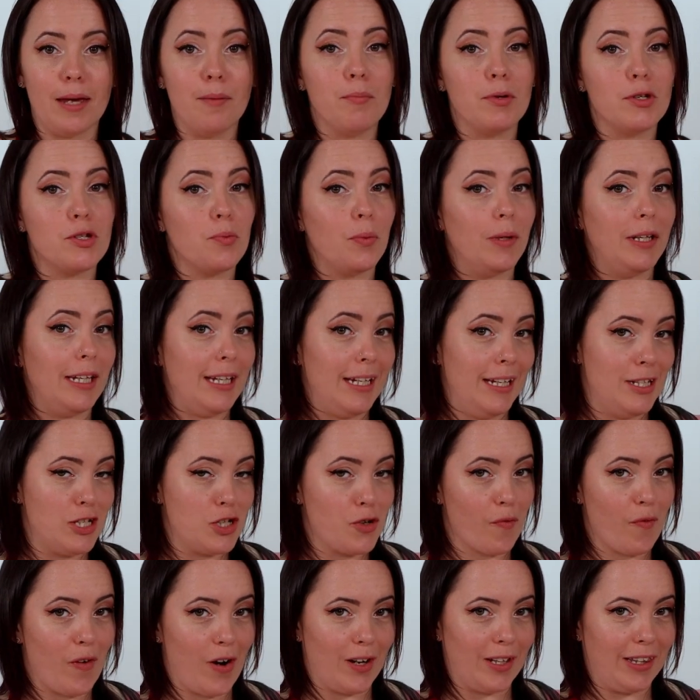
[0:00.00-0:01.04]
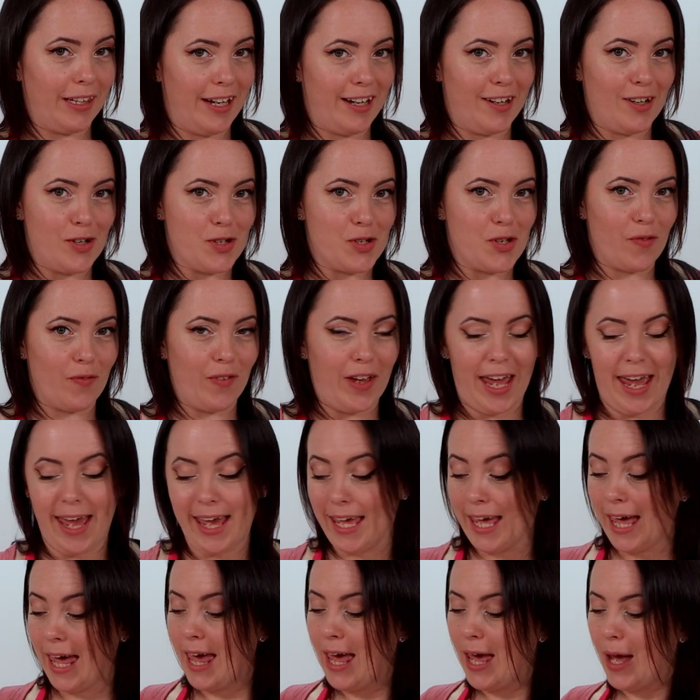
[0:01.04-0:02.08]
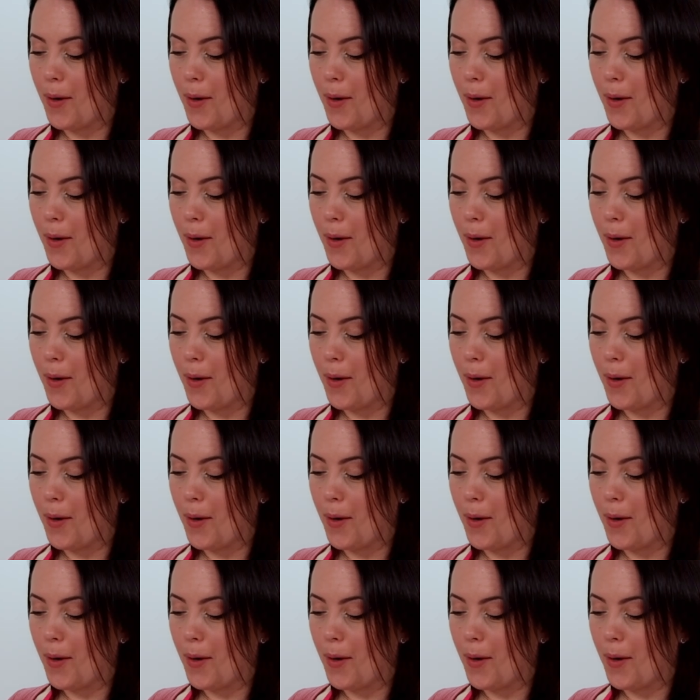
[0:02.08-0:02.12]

in between each of our layers of cake.